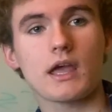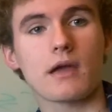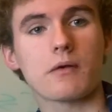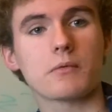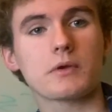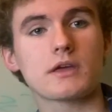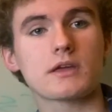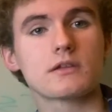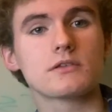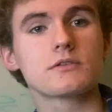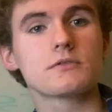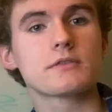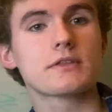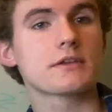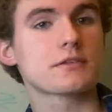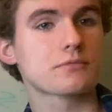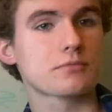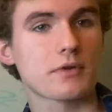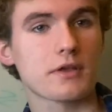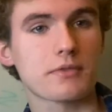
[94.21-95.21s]
and we can do
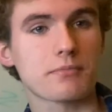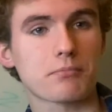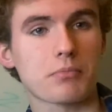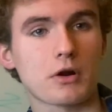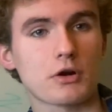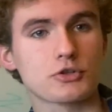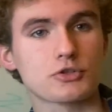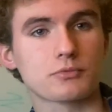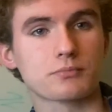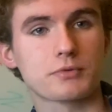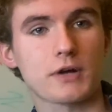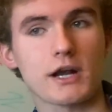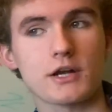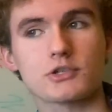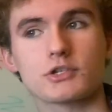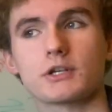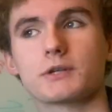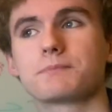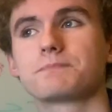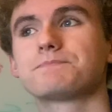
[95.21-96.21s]
this with partial
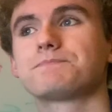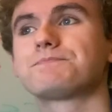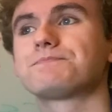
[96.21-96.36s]
pressure.